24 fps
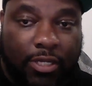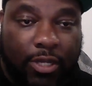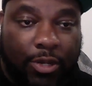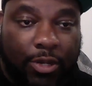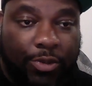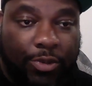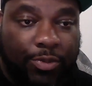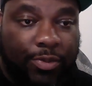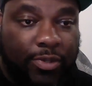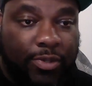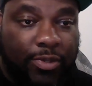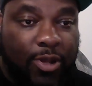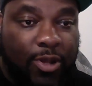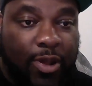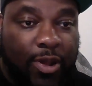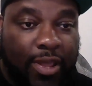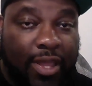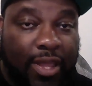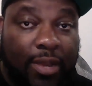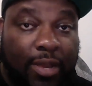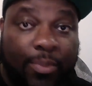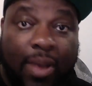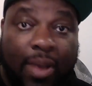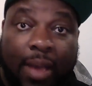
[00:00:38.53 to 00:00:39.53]
Let's go
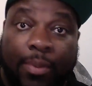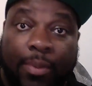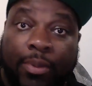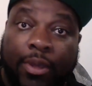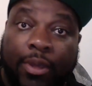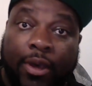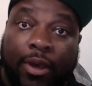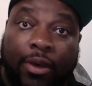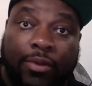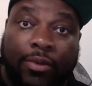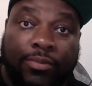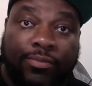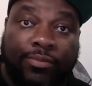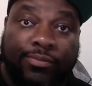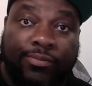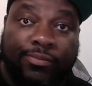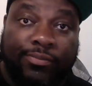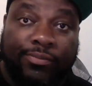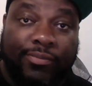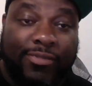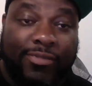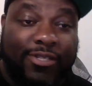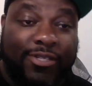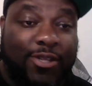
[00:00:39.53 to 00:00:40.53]
and get it popping, y'all.
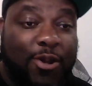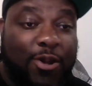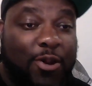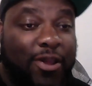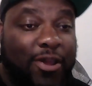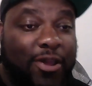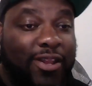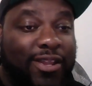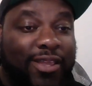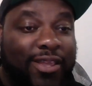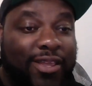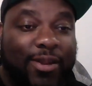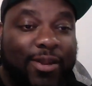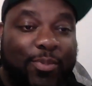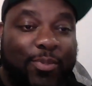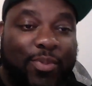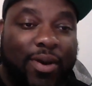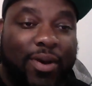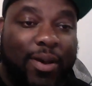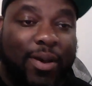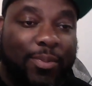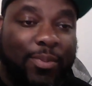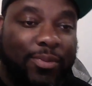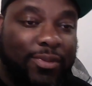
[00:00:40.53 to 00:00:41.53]
Let's go ahead and get
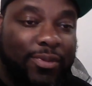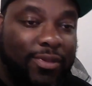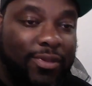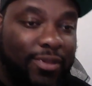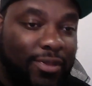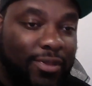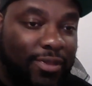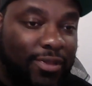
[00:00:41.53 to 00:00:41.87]
it popping.